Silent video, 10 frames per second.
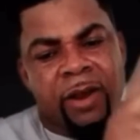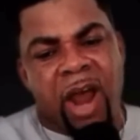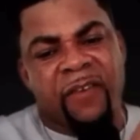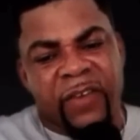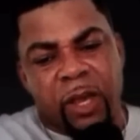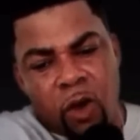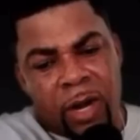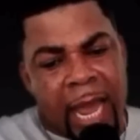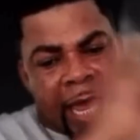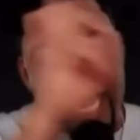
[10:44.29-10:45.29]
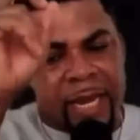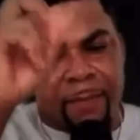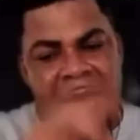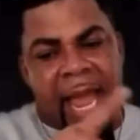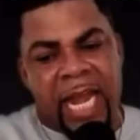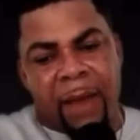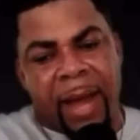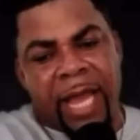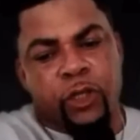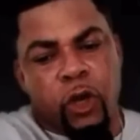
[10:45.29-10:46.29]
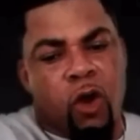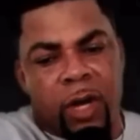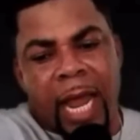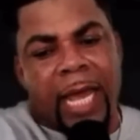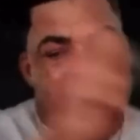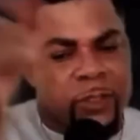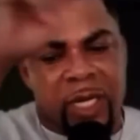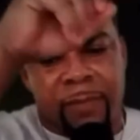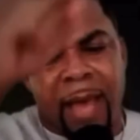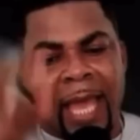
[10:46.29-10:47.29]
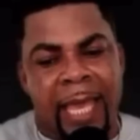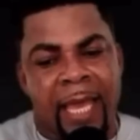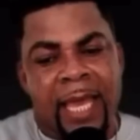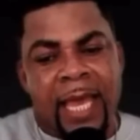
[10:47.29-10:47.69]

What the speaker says: graphic online e de buy and my joy online e so de buy